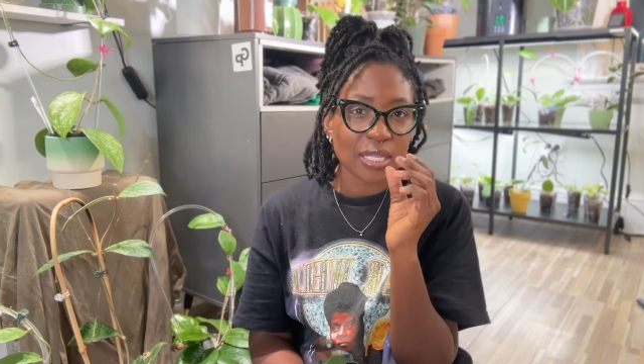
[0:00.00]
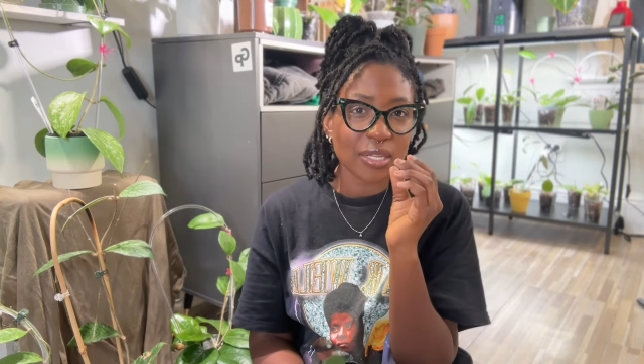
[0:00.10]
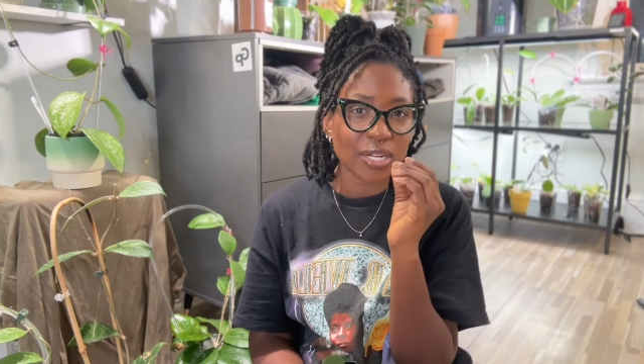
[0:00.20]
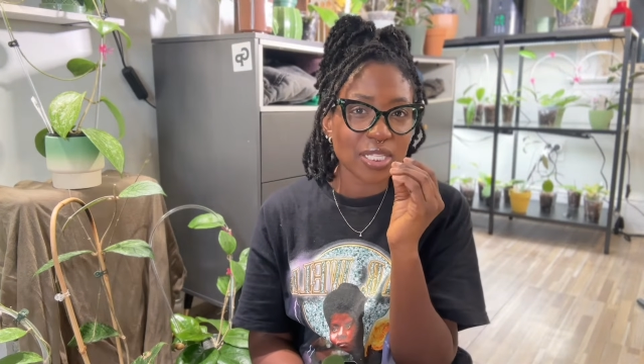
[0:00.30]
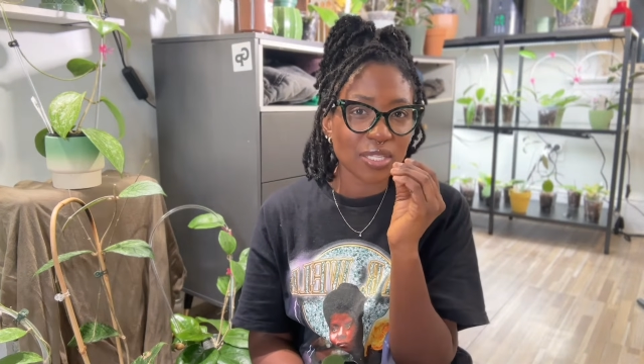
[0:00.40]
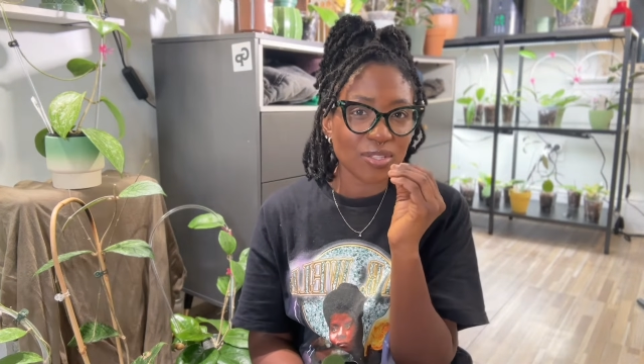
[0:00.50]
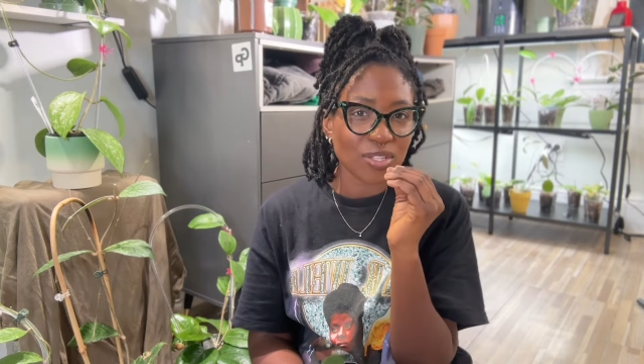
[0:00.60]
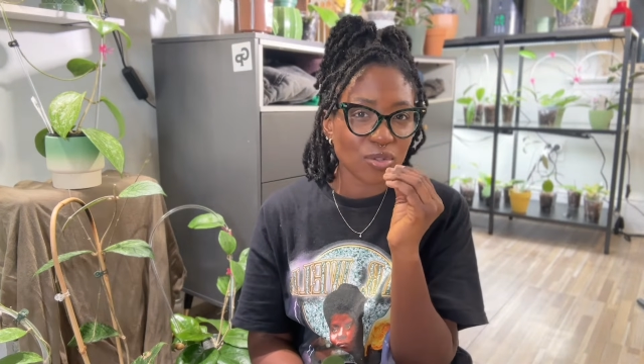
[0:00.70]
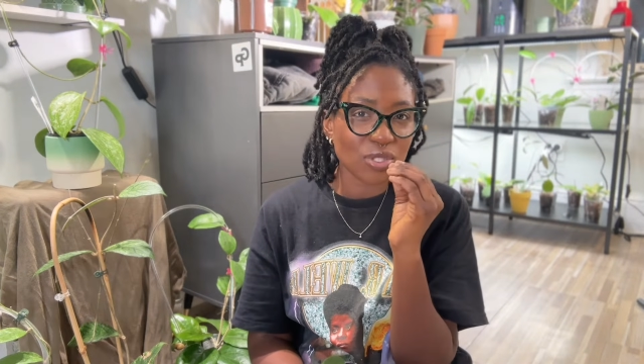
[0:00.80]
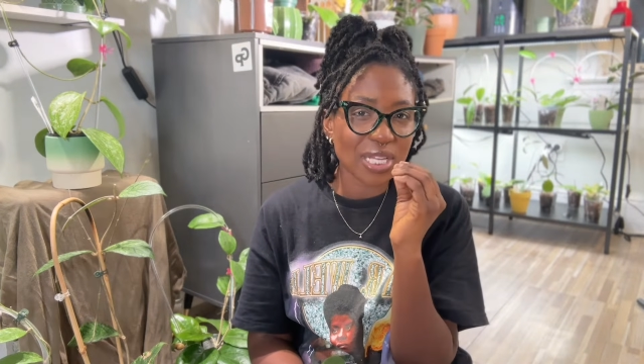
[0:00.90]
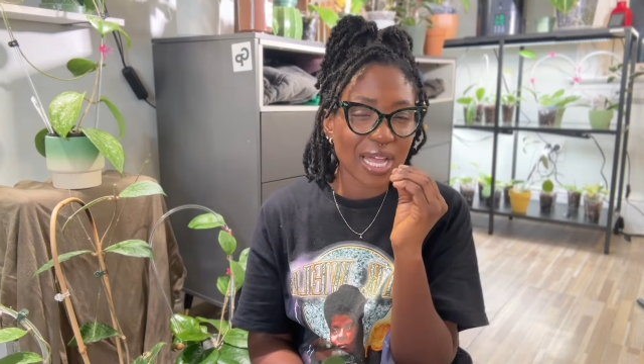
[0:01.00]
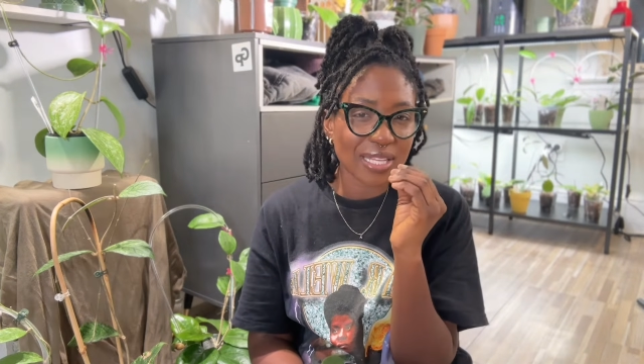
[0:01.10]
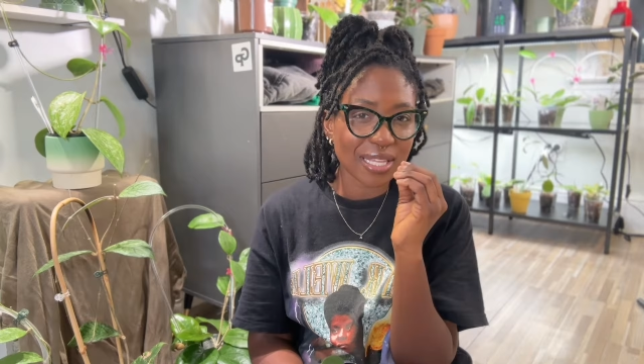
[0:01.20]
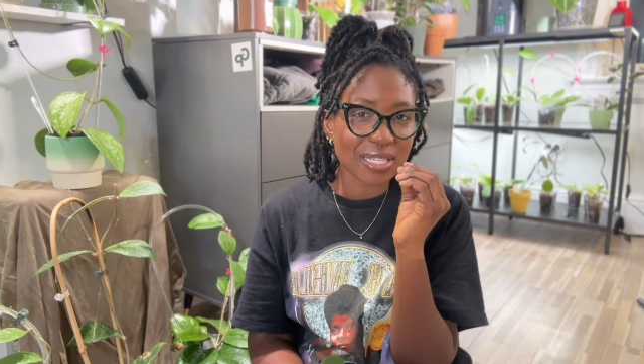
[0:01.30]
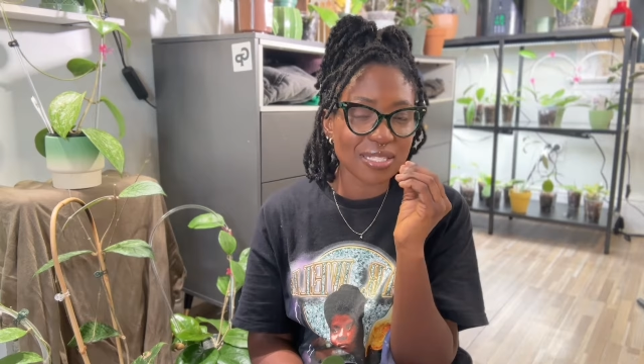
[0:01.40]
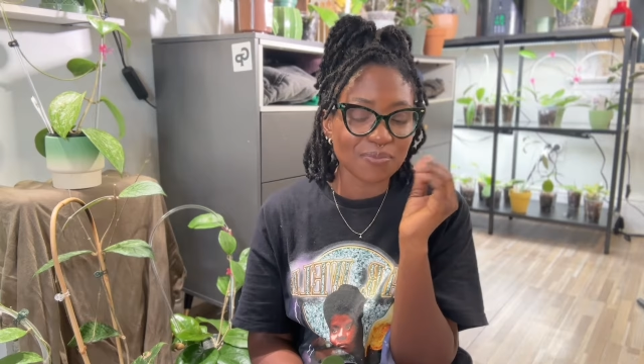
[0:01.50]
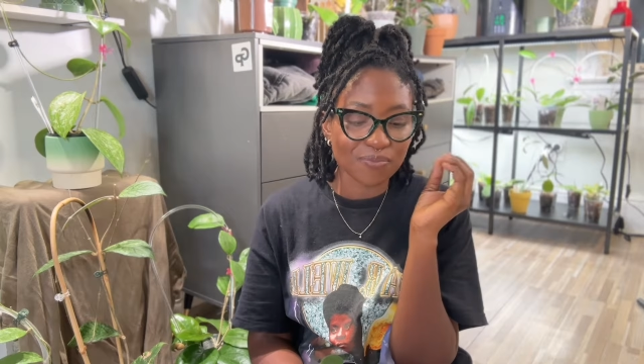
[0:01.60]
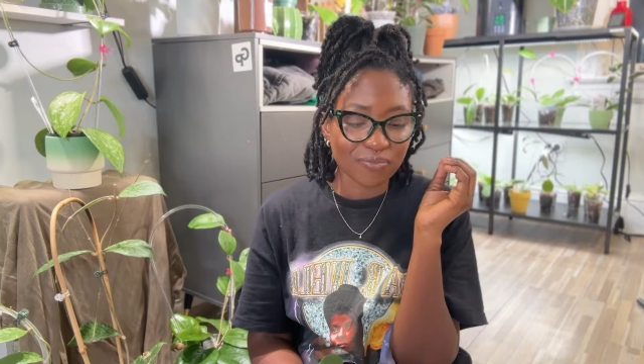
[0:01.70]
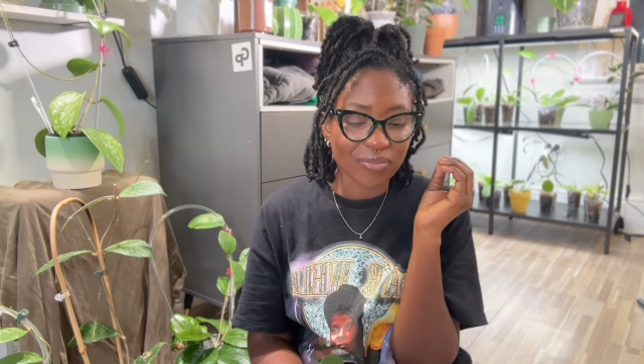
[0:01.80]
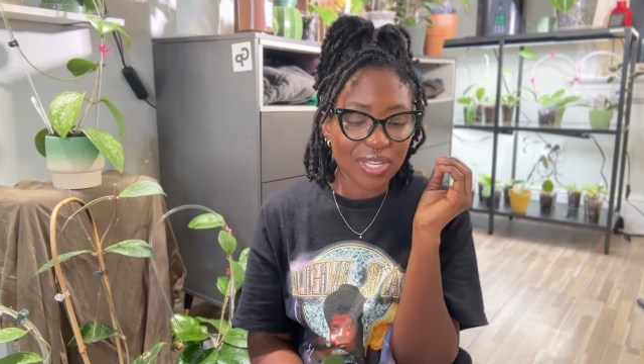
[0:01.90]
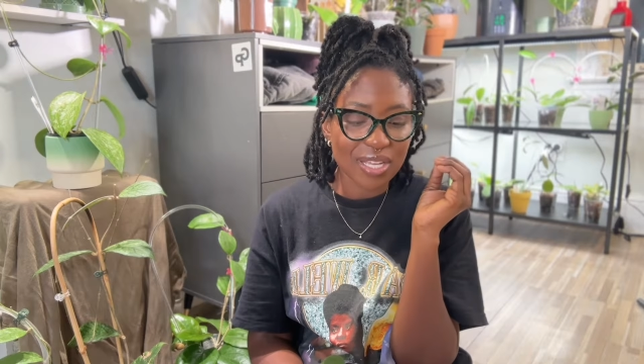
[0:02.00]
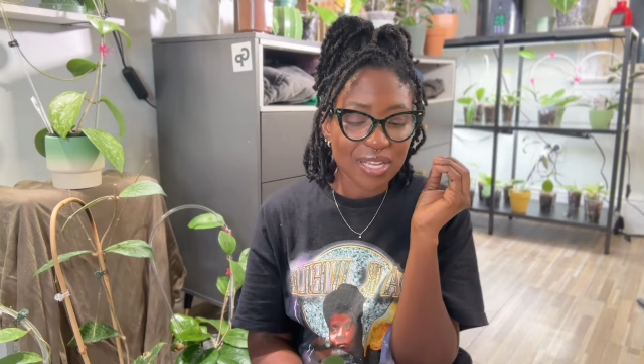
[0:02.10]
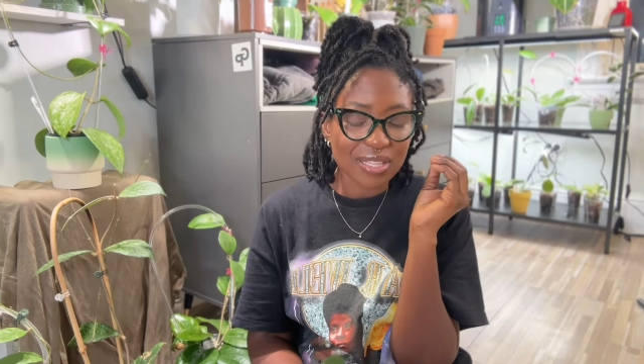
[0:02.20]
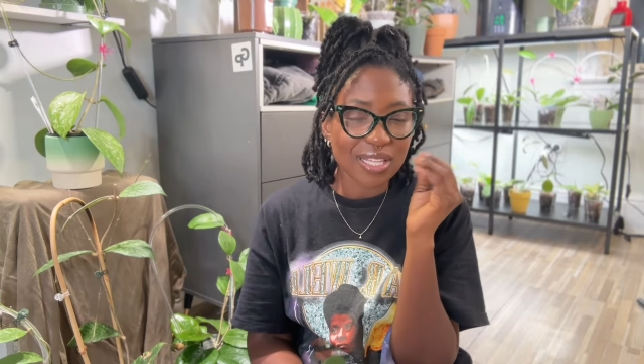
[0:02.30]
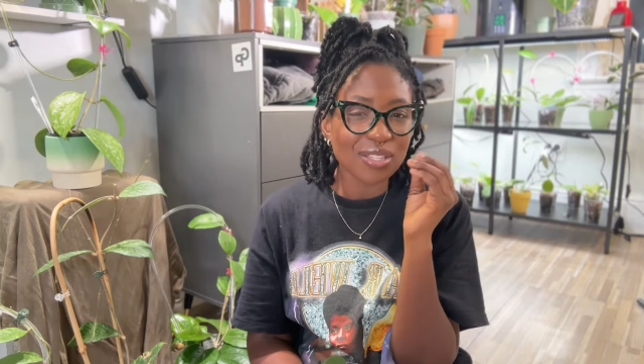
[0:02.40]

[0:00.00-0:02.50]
There is a little tight, like a